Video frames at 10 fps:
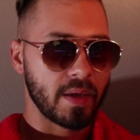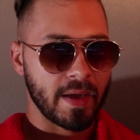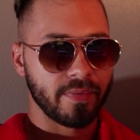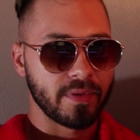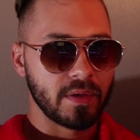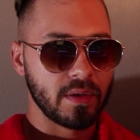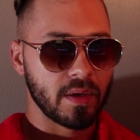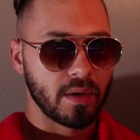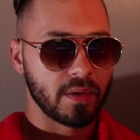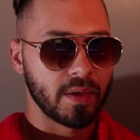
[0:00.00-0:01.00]
at
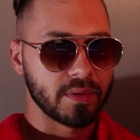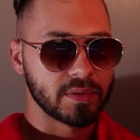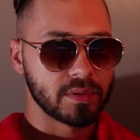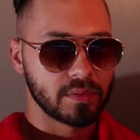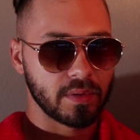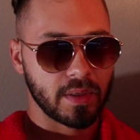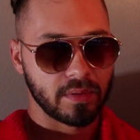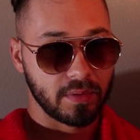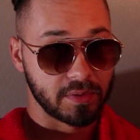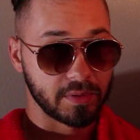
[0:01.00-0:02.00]

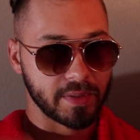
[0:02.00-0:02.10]
this